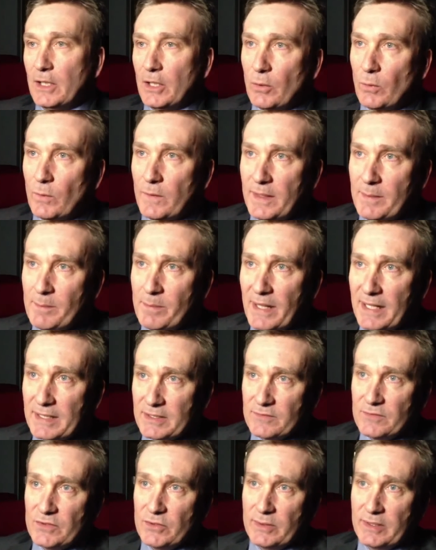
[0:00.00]
Well, the impact
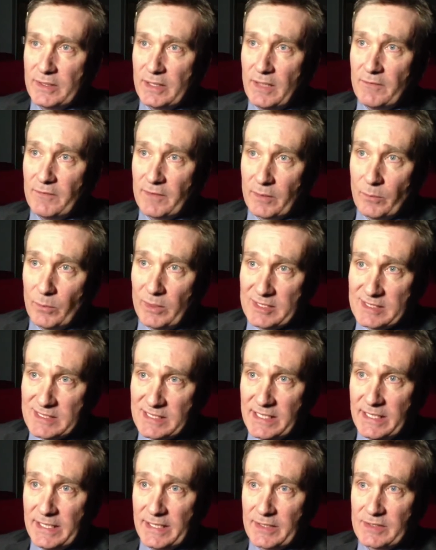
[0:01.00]
of doing nothing we're
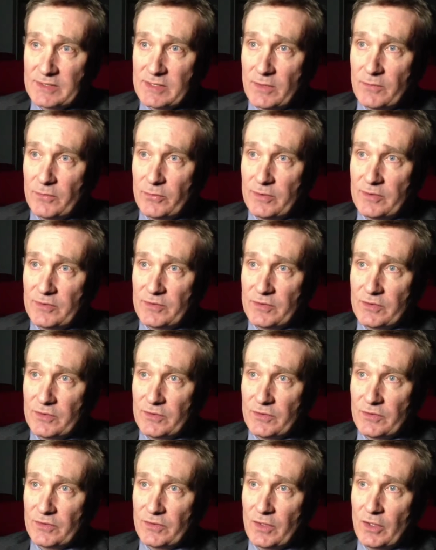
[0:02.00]
seeing. So, for
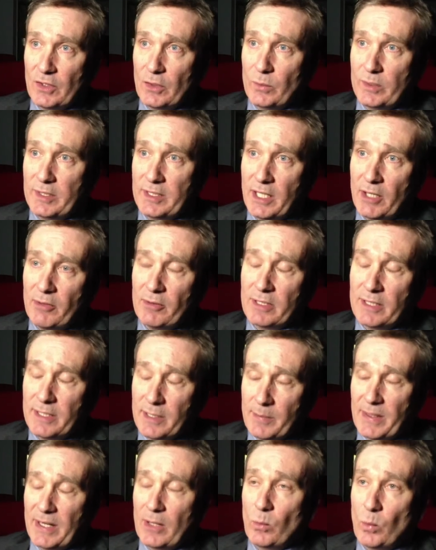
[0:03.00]
instance, we currently
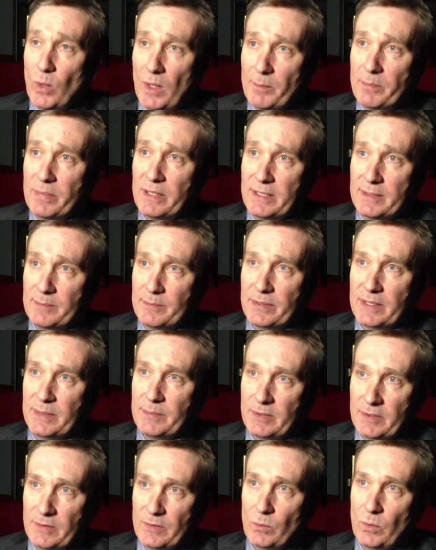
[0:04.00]
about 1 billion
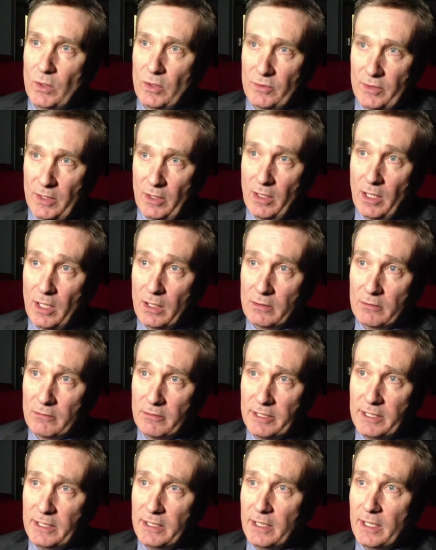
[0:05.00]
people in the world go
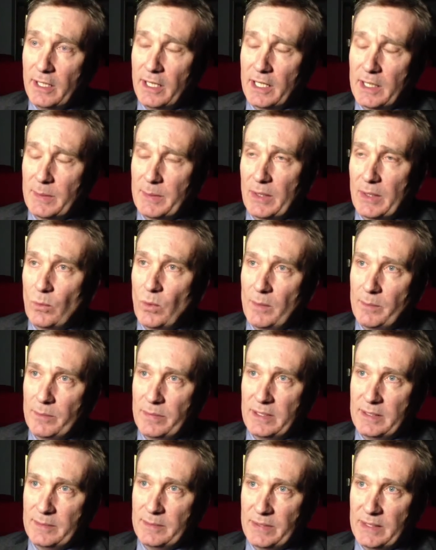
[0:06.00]
hungry, and about 1
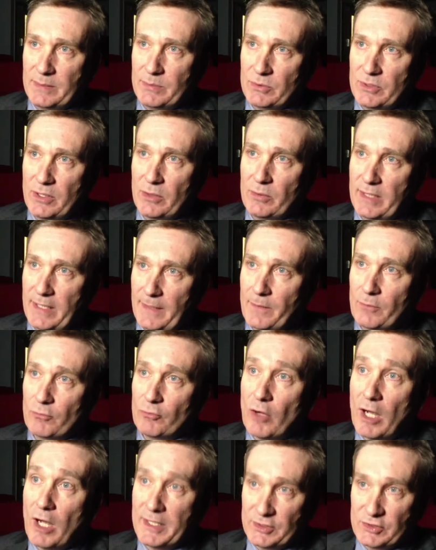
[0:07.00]
billion people don't get the
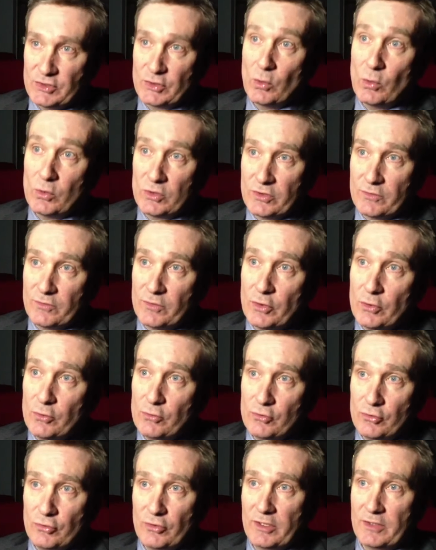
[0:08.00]
right sort of
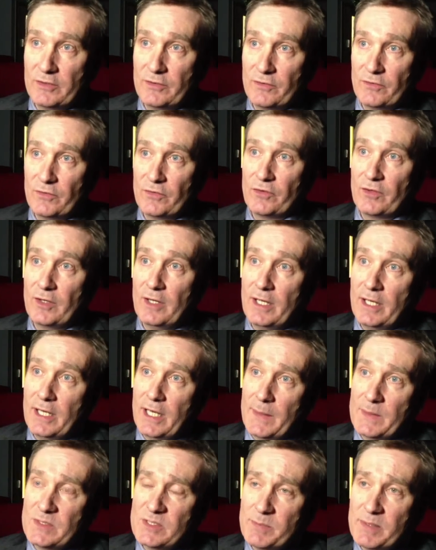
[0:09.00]
nutrients.
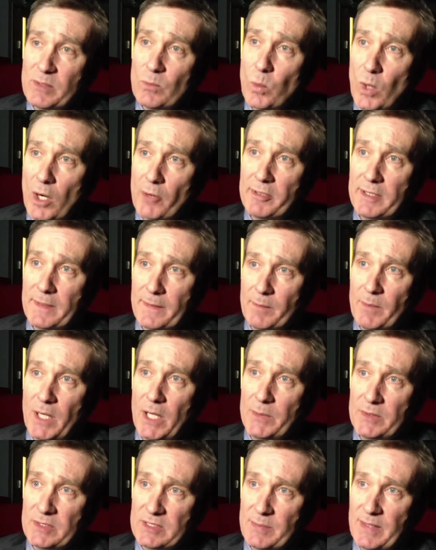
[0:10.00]
And there's a big worry at the
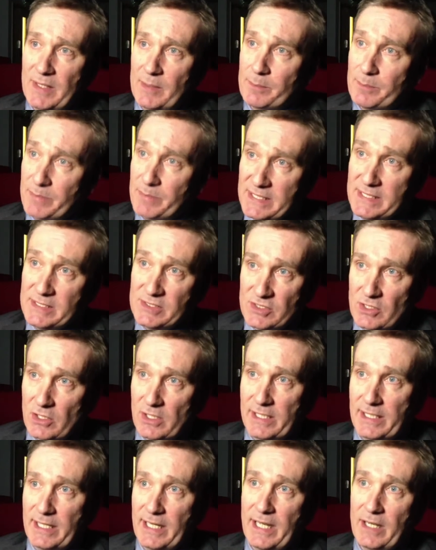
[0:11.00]
moment about bees
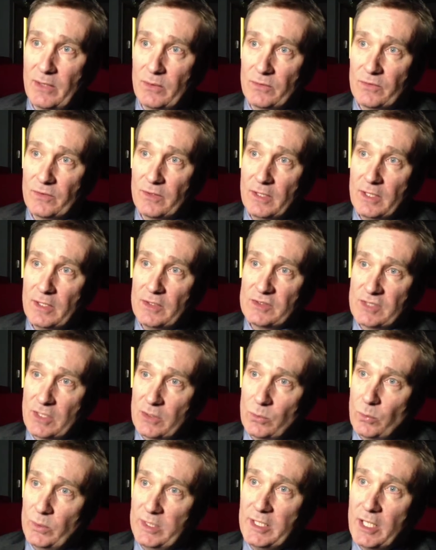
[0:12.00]
dying out.
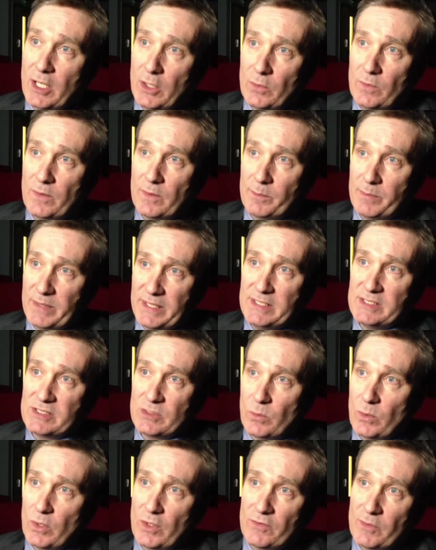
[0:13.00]
So we know that bees are
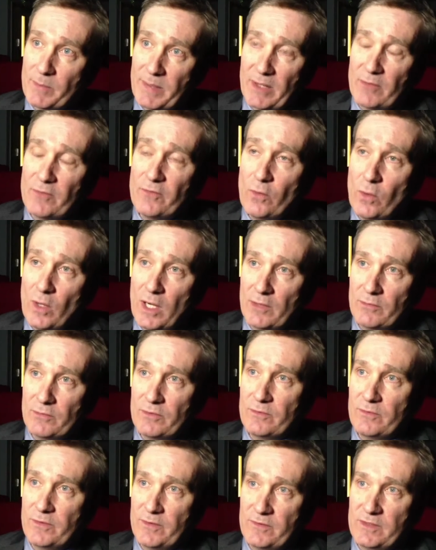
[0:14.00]
worth about
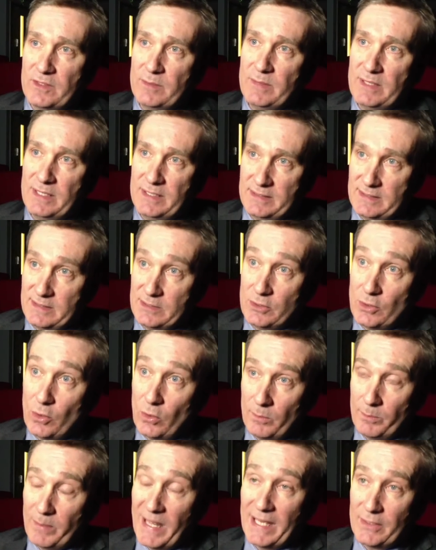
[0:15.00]
£450 million
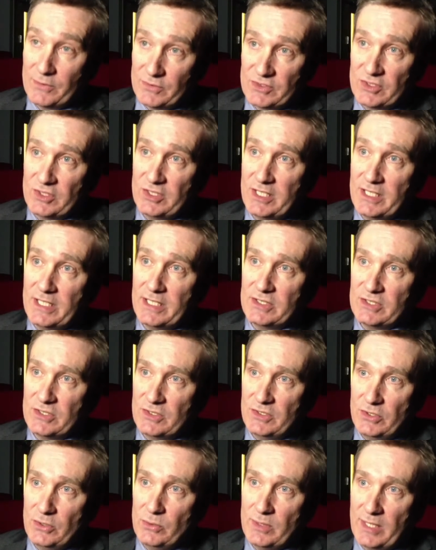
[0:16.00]
a year to
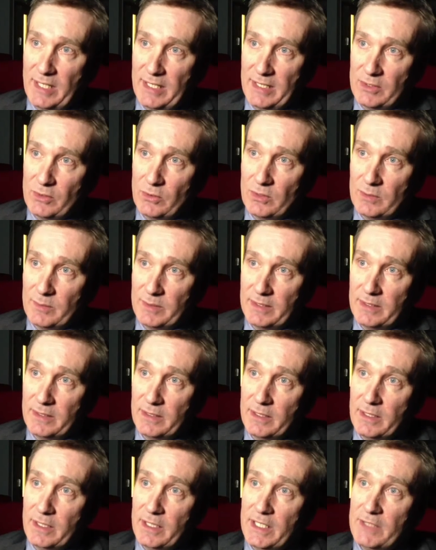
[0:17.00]
the UK economy.
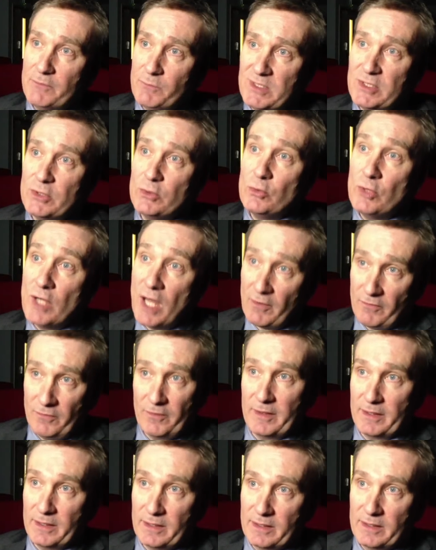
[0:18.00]
If we do
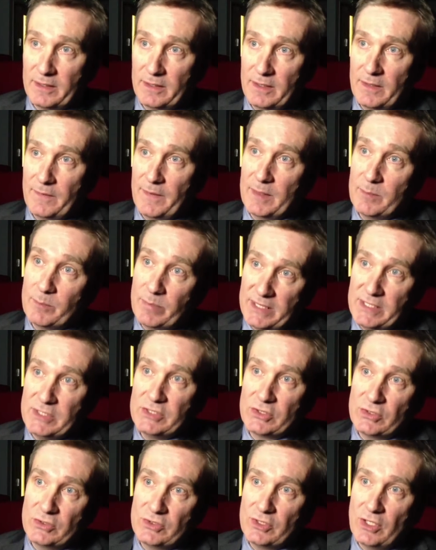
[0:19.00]
nothing, then bees
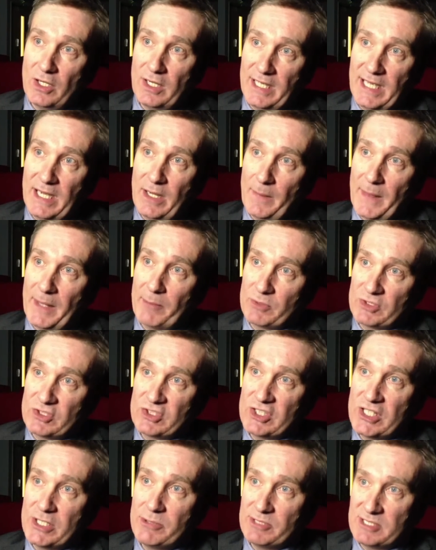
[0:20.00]
could die out, and that would
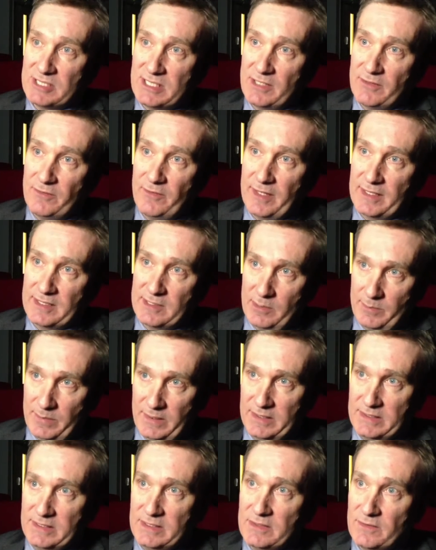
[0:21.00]
seriously affect our
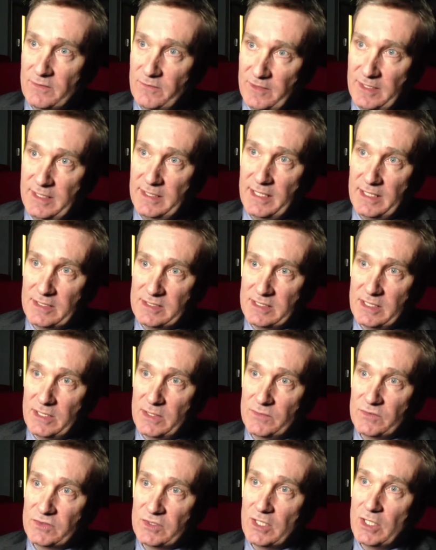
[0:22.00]
ability to feed
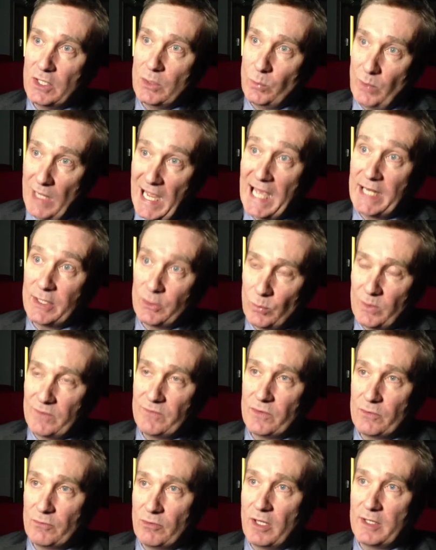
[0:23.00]
ourselves and
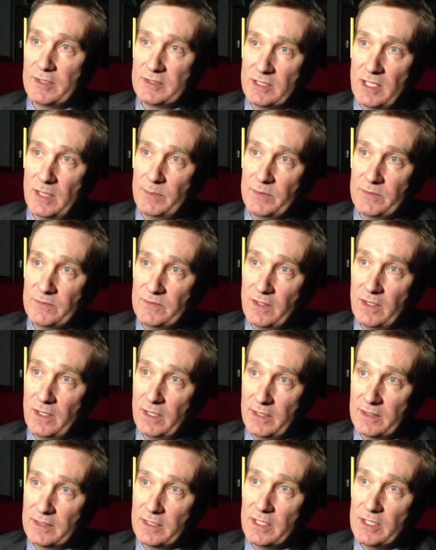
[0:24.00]
with the right type of
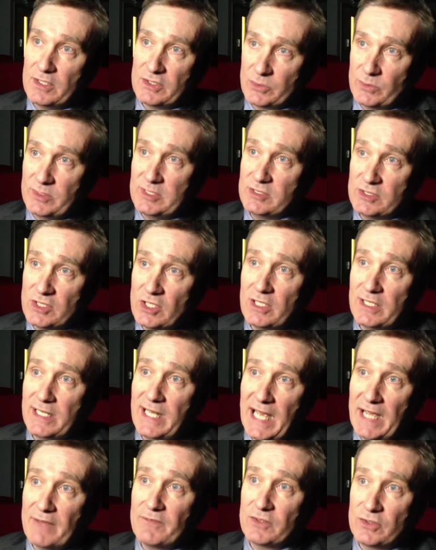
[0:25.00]
diet. So we certainly
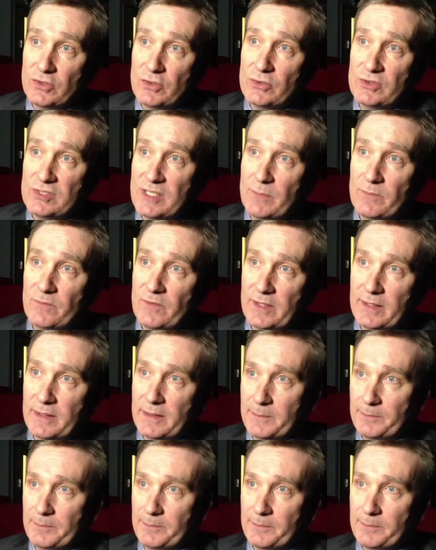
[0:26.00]
have to do something.